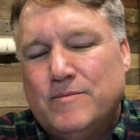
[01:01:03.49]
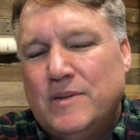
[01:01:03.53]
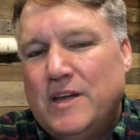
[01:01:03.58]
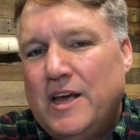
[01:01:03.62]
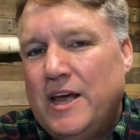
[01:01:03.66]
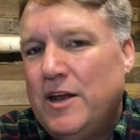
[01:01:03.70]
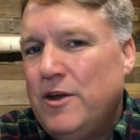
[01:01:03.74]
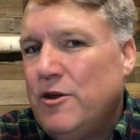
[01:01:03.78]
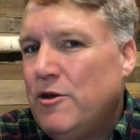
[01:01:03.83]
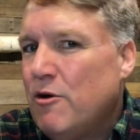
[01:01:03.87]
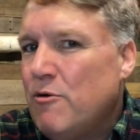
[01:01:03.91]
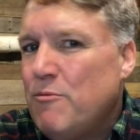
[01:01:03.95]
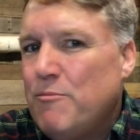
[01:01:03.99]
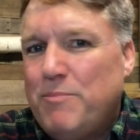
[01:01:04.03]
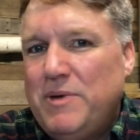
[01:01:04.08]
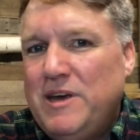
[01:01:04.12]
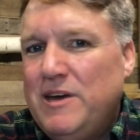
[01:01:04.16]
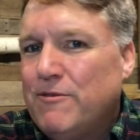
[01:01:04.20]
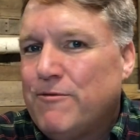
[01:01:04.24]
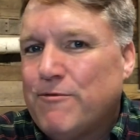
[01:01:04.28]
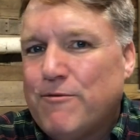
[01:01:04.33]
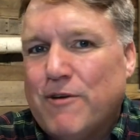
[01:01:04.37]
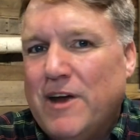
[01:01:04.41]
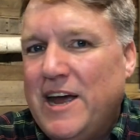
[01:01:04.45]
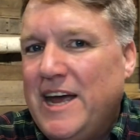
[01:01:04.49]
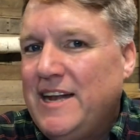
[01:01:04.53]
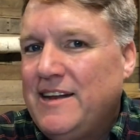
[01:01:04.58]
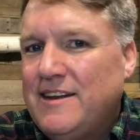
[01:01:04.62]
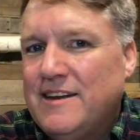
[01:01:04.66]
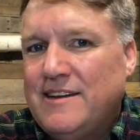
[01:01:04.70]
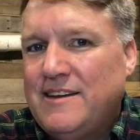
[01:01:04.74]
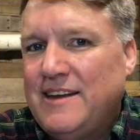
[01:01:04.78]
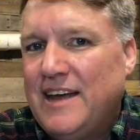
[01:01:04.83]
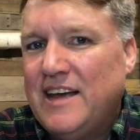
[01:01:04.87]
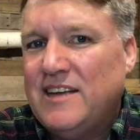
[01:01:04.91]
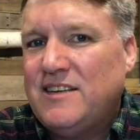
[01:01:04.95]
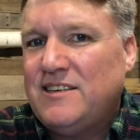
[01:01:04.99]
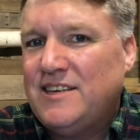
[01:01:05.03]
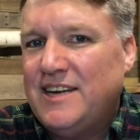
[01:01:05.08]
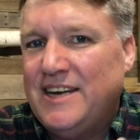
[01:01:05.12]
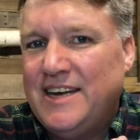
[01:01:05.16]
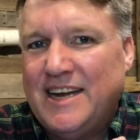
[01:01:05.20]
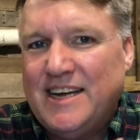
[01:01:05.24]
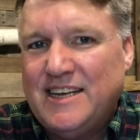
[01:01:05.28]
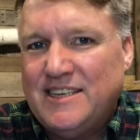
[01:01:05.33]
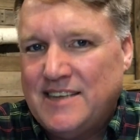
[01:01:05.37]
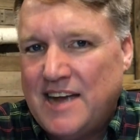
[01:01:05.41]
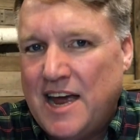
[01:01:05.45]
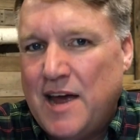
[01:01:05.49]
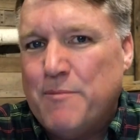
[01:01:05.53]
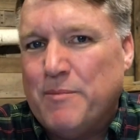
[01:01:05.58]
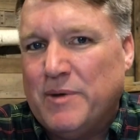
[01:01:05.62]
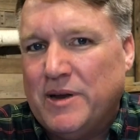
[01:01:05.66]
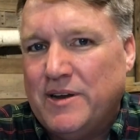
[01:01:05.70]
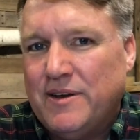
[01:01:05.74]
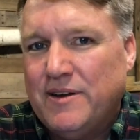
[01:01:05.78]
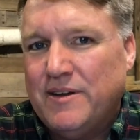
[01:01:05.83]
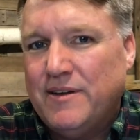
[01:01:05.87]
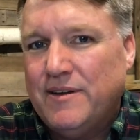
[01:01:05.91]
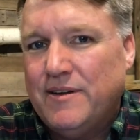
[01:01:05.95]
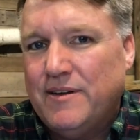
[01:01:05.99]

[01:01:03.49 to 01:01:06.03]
And don't be afraid to test and examine.